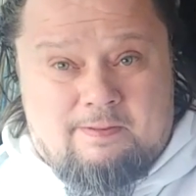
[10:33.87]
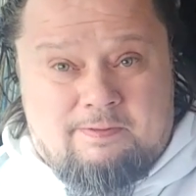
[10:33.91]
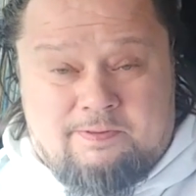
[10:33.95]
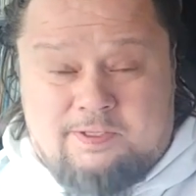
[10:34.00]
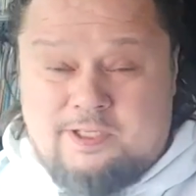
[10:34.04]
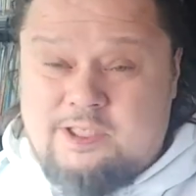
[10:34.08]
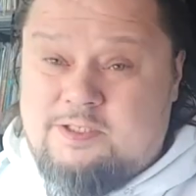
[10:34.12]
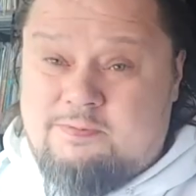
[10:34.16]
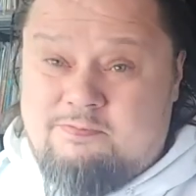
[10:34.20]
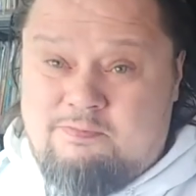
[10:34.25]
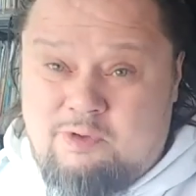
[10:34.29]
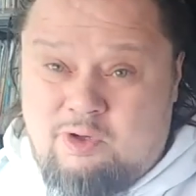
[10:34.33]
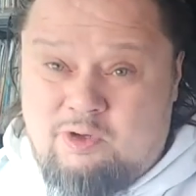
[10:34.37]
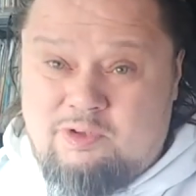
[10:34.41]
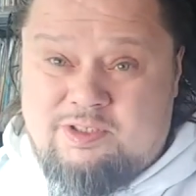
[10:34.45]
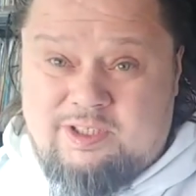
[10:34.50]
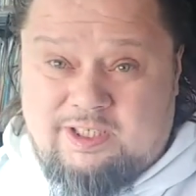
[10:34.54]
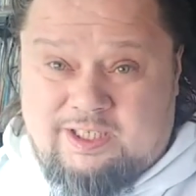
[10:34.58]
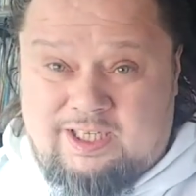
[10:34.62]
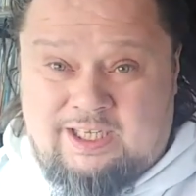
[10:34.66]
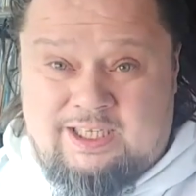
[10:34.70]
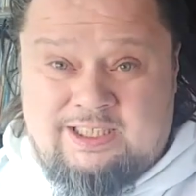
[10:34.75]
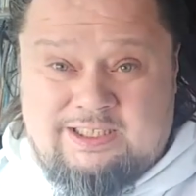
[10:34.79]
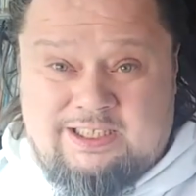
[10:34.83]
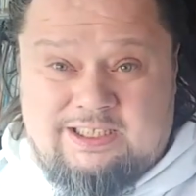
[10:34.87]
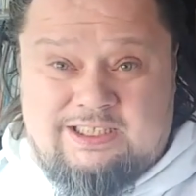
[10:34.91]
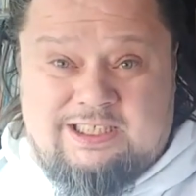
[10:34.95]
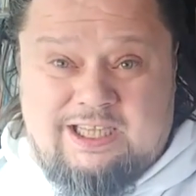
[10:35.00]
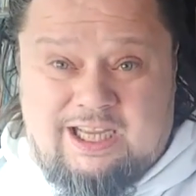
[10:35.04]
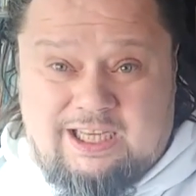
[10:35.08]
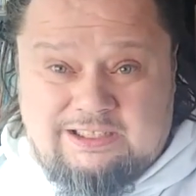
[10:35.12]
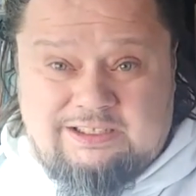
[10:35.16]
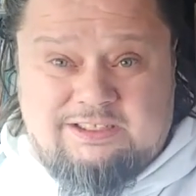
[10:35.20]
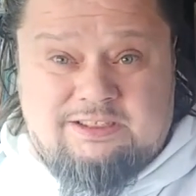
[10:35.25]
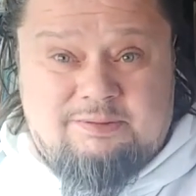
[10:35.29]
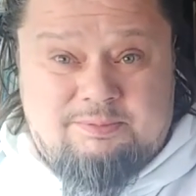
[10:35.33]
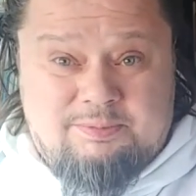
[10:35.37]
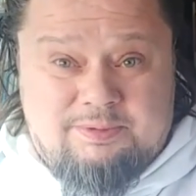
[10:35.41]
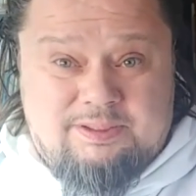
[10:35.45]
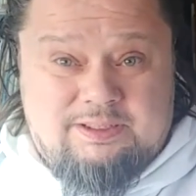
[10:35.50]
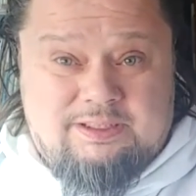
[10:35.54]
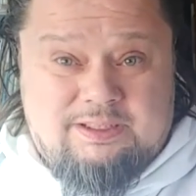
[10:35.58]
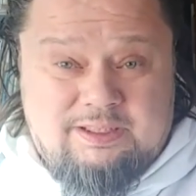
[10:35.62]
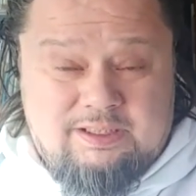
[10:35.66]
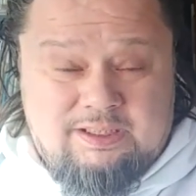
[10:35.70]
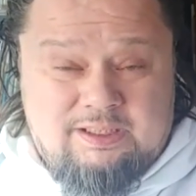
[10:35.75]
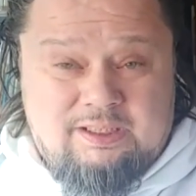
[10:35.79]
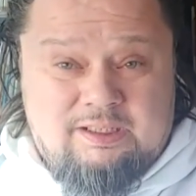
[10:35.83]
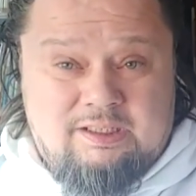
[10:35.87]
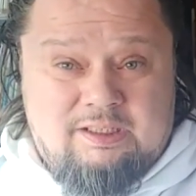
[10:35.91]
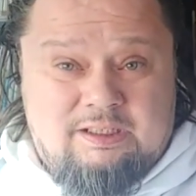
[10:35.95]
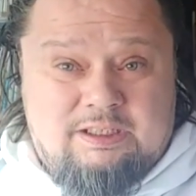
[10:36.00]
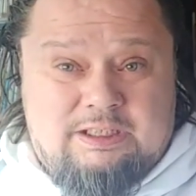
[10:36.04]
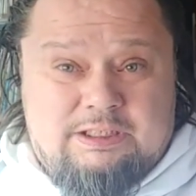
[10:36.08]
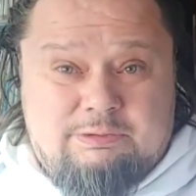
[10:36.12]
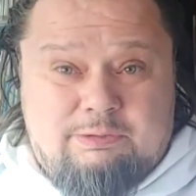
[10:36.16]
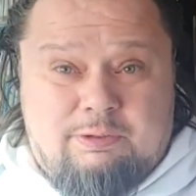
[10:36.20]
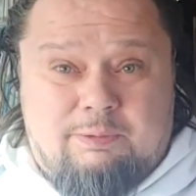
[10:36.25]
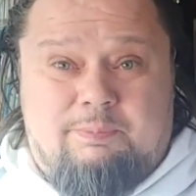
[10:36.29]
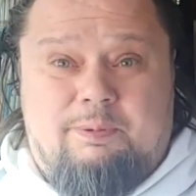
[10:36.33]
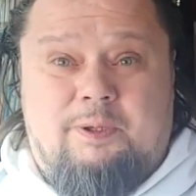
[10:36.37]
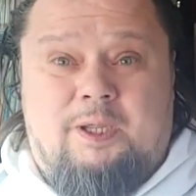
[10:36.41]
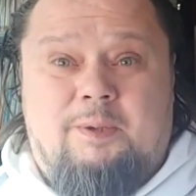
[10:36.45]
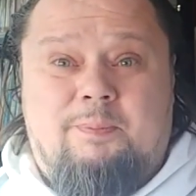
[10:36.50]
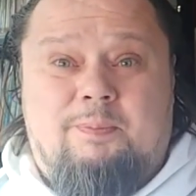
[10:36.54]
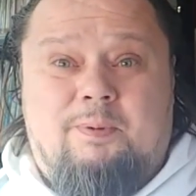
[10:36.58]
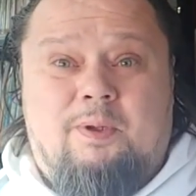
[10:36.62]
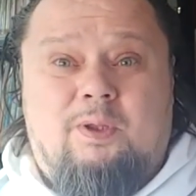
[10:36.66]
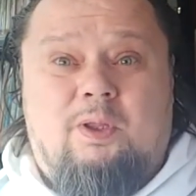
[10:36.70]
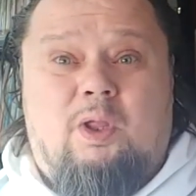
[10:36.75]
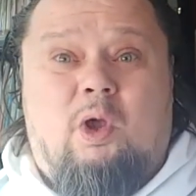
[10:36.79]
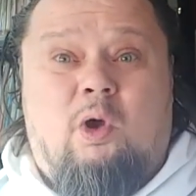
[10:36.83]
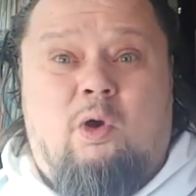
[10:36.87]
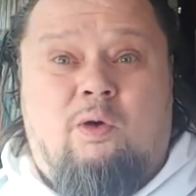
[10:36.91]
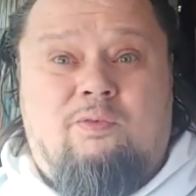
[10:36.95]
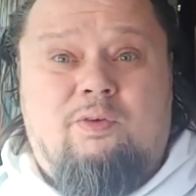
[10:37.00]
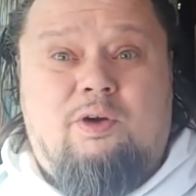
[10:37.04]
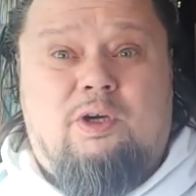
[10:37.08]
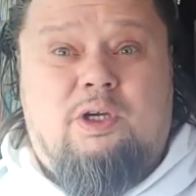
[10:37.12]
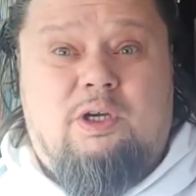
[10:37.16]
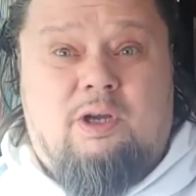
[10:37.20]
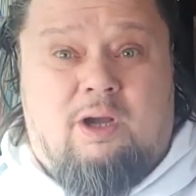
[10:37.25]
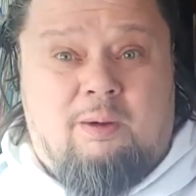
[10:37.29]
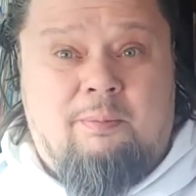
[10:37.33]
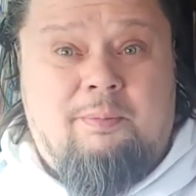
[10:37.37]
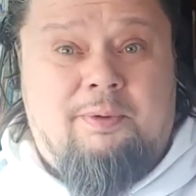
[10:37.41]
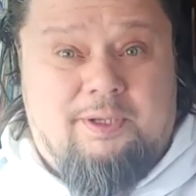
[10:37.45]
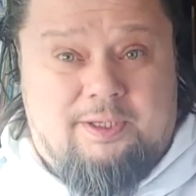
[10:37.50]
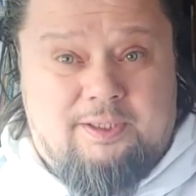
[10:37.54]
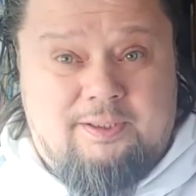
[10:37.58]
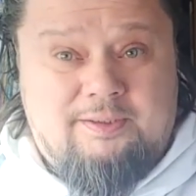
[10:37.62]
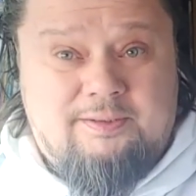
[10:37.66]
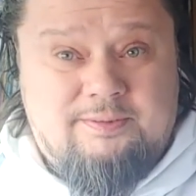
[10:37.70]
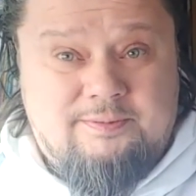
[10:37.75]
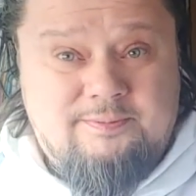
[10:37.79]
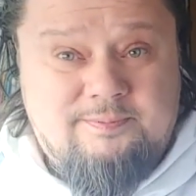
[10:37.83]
This music is a testament to a people overcoming